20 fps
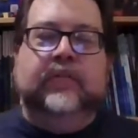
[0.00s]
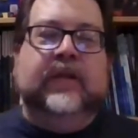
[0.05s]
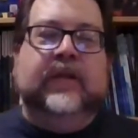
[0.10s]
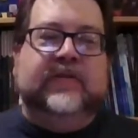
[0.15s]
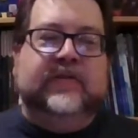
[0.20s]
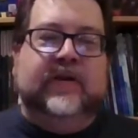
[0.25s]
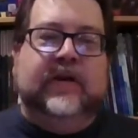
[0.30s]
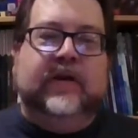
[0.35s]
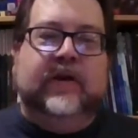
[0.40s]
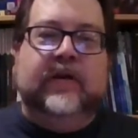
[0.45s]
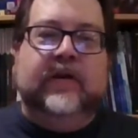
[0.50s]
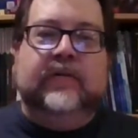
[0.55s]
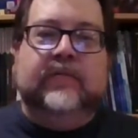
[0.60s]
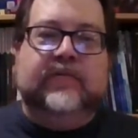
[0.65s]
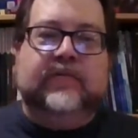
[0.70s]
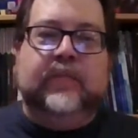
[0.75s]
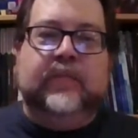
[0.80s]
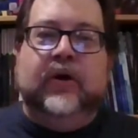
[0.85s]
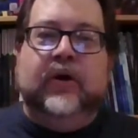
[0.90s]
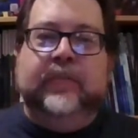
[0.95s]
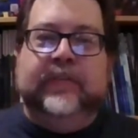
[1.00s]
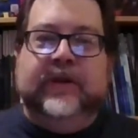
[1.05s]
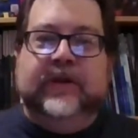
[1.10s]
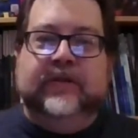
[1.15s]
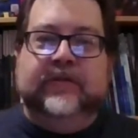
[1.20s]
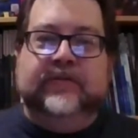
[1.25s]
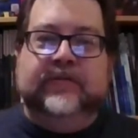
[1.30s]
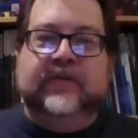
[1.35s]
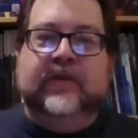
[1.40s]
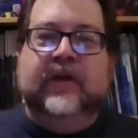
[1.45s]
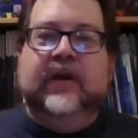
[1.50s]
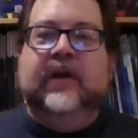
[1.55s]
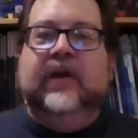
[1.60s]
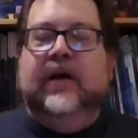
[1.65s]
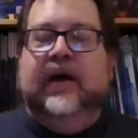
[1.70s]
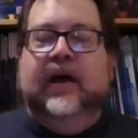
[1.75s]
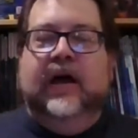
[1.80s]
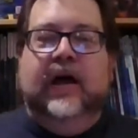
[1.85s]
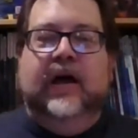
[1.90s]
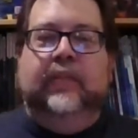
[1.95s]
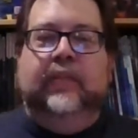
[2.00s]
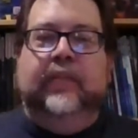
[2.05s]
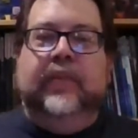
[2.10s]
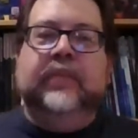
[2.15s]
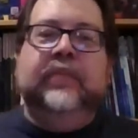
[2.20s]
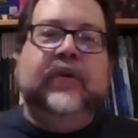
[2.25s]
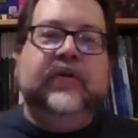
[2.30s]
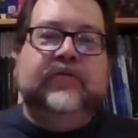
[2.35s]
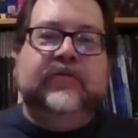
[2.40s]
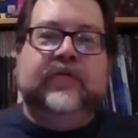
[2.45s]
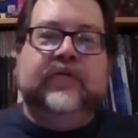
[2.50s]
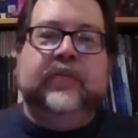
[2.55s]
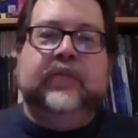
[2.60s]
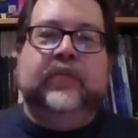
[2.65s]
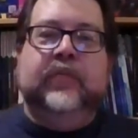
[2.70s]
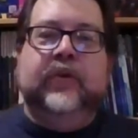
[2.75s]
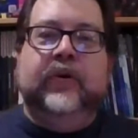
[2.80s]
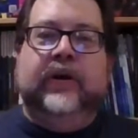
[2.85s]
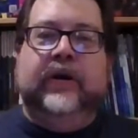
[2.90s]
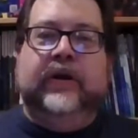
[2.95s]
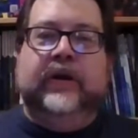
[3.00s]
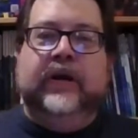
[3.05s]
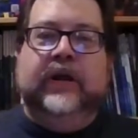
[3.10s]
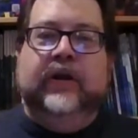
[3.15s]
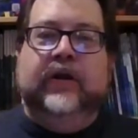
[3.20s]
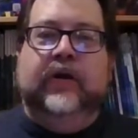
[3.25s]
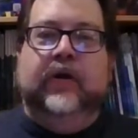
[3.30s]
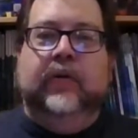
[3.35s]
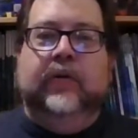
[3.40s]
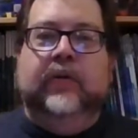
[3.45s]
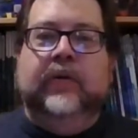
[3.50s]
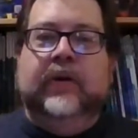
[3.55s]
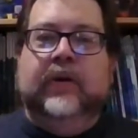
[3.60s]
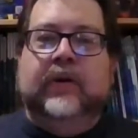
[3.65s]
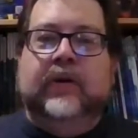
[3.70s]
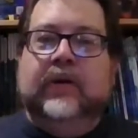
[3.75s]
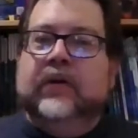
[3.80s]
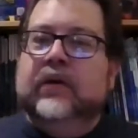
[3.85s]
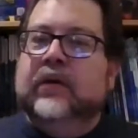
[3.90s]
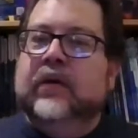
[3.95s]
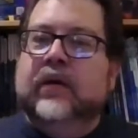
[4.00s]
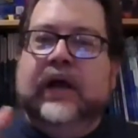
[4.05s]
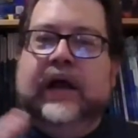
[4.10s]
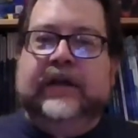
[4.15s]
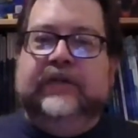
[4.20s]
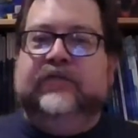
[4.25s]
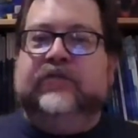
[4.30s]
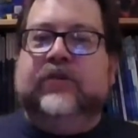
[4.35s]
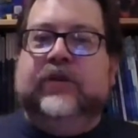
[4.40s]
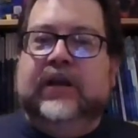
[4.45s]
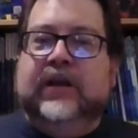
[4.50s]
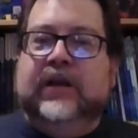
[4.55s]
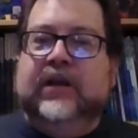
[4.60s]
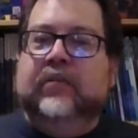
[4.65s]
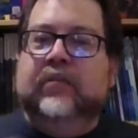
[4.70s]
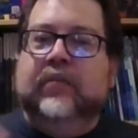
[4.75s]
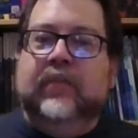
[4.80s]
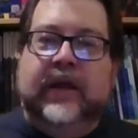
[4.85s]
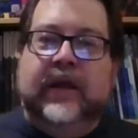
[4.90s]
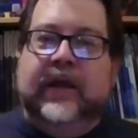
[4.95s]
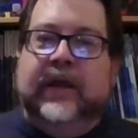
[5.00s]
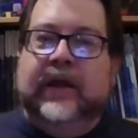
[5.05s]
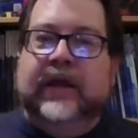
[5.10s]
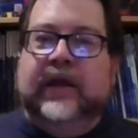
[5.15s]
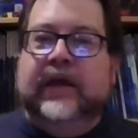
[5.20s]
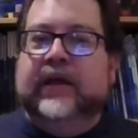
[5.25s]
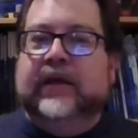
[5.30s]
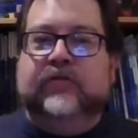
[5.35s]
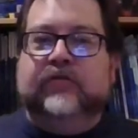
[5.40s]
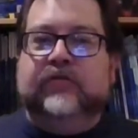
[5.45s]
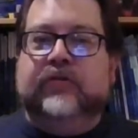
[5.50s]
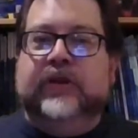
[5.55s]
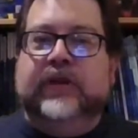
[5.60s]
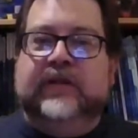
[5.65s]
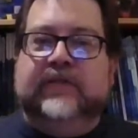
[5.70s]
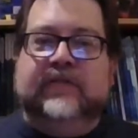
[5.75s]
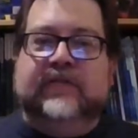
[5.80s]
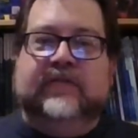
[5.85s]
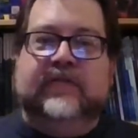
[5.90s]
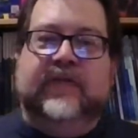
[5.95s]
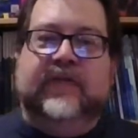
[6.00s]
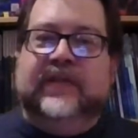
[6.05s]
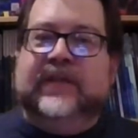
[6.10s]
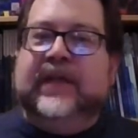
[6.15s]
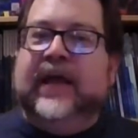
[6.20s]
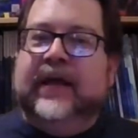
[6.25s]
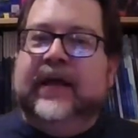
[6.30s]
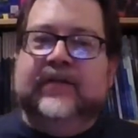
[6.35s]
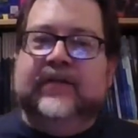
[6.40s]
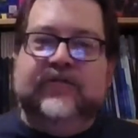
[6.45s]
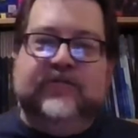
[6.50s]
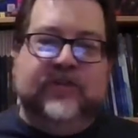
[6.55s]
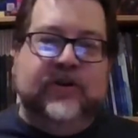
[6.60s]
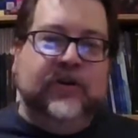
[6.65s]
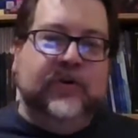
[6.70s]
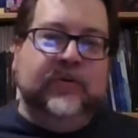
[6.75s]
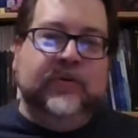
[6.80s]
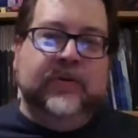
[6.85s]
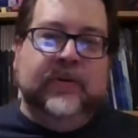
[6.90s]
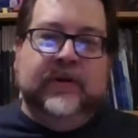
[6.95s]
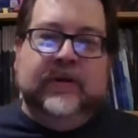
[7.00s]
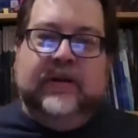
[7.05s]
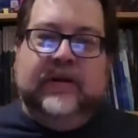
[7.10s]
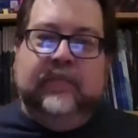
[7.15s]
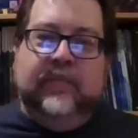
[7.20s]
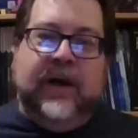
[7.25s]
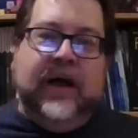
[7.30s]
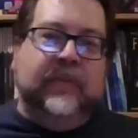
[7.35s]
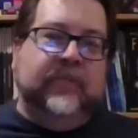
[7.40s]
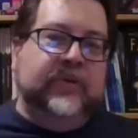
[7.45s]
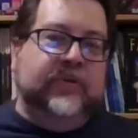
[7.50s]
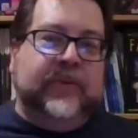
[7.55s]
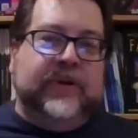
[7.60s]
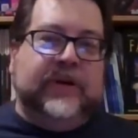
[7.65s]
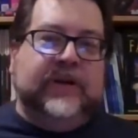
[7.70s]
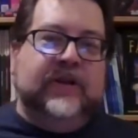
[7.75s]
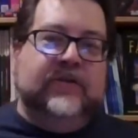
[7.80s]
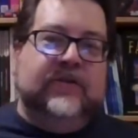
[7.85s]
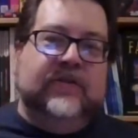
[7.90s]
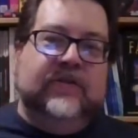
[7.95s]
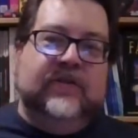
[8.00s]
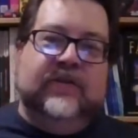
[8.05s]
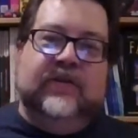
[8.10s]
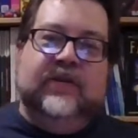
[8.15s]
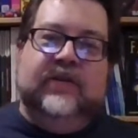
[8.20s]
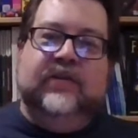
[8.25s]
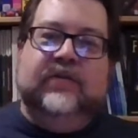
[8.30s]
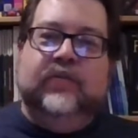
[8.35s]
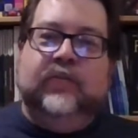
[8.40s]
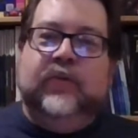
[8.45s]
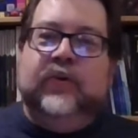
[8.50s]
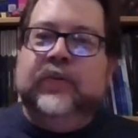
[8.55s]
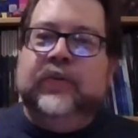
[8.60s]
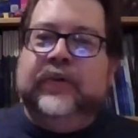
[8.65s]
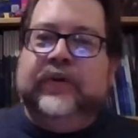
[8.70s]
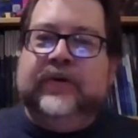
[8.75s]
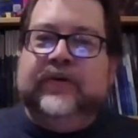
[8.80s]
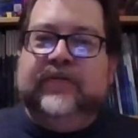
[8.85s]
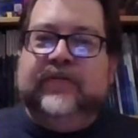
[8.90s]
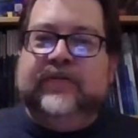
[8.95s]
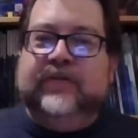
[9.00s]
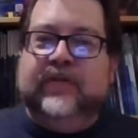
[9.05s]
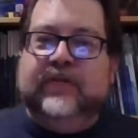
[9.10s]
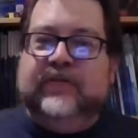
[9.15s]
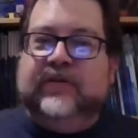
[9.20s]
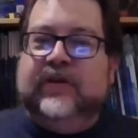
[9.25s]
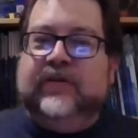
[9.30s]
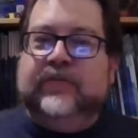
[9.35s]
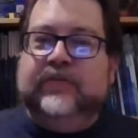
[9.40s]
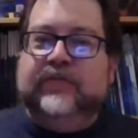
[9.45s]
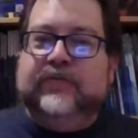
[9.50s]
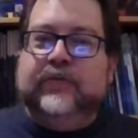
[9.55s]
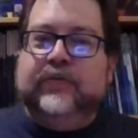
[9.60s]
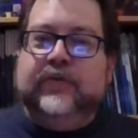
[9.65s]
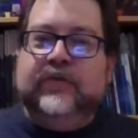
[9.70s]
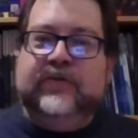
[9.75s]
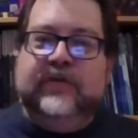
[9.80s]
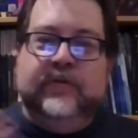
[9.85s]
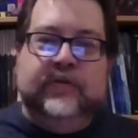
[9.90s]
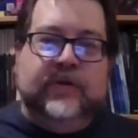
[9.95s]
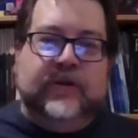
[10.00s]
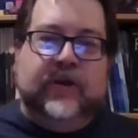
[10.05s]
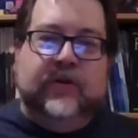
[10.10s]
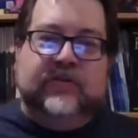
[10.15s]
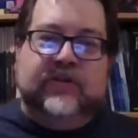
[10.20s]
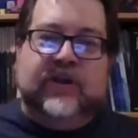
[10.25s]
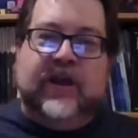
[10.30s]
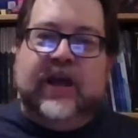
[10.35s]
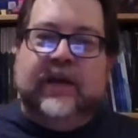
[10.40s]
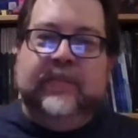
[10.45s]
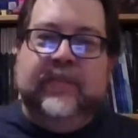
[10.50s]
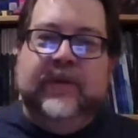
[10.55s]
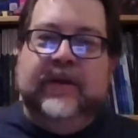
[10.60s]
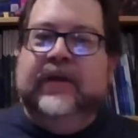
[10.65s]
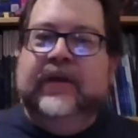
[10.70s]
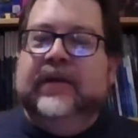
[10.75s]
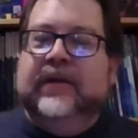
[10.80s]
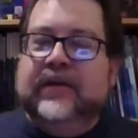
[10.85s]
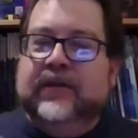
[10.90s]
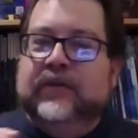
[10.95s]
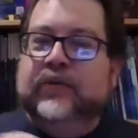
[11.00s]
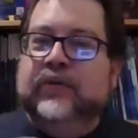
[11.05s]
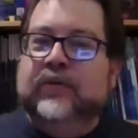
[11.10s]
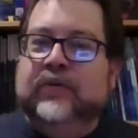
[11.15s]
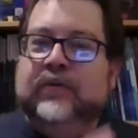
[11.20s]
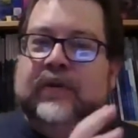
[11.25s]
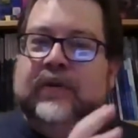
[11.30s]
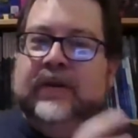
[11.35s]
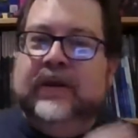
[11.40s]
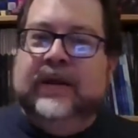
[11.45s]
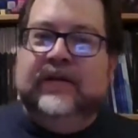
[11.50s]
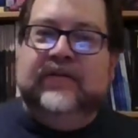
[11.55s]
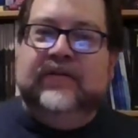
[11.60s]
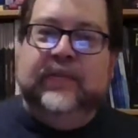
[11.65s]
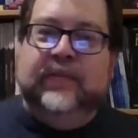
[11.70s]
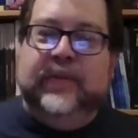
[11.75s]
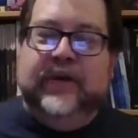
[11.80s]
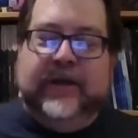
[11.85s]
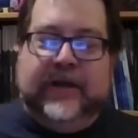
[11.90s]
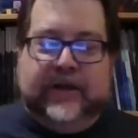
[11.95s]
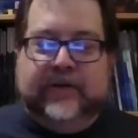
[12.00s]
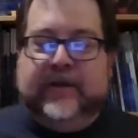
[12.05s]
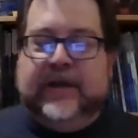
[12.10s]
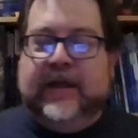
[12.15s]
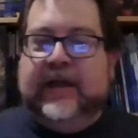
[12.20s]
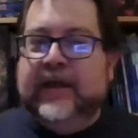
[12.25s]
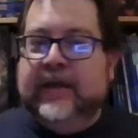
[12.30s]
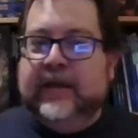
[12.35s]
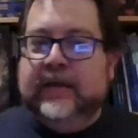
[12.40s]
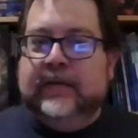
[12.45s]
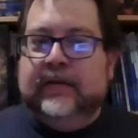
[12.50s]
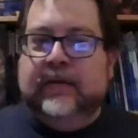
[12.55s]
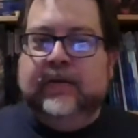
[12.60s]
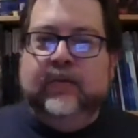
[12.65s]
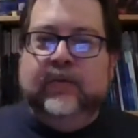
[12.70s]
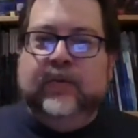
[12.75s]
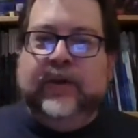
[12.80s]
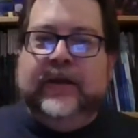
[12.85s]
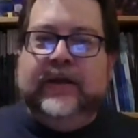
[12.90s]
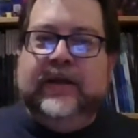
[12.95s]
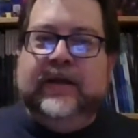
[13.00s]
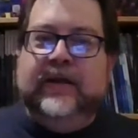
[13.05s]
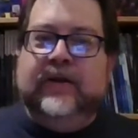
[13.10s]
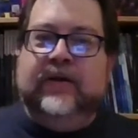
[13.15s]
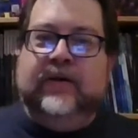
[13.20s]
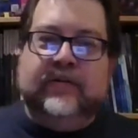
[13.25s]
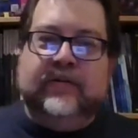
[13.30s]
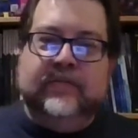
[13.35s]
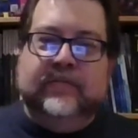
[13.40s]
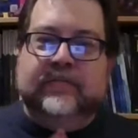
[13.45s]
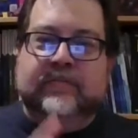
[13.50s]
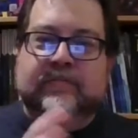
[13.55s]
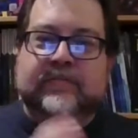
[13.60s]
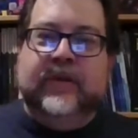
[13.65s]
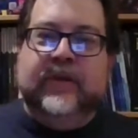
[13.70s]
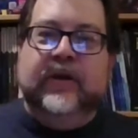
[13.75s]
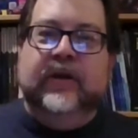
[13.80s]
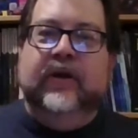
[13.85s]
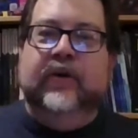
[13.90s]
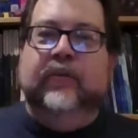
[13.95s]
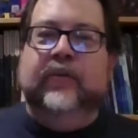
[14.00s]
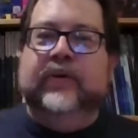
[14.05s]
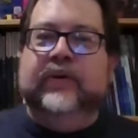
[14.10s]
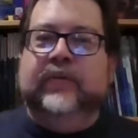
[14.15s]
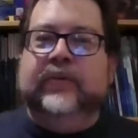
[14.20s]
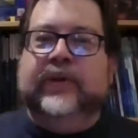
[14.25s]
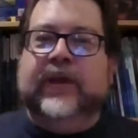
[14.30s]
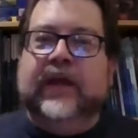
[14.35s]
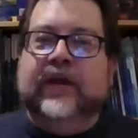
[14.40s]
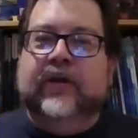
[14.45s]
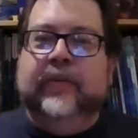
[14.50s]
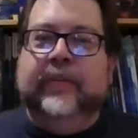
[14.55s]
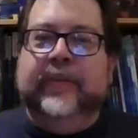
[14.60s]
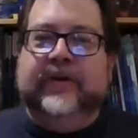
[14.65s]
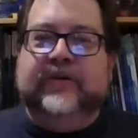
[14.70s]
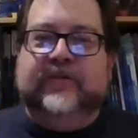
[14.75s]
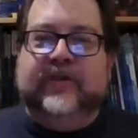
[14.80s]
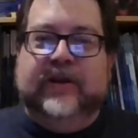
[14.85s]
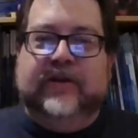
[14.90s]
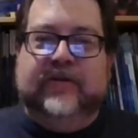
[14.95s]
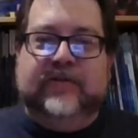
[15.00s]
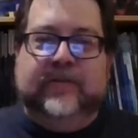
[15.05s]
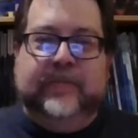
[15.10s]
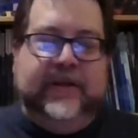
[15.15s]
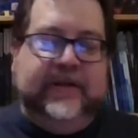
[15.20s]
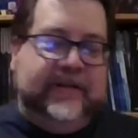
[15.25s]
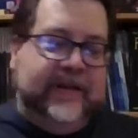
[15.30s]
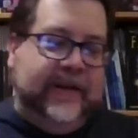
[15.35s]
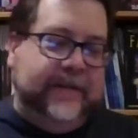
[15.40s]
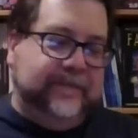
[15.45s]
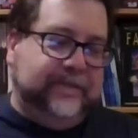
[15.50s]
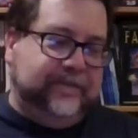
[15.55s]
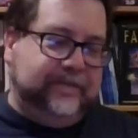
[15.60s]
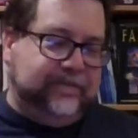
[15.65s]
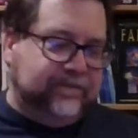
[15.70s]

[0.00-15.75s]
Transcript: etc., small meals. But most of them were, ice cream and treats and stuff like that. And so mom would bring you to the Woolworths, the general store. She would go shop. And she'd be like, okay, you wait here. And, we'll get you a milkshake or something like that.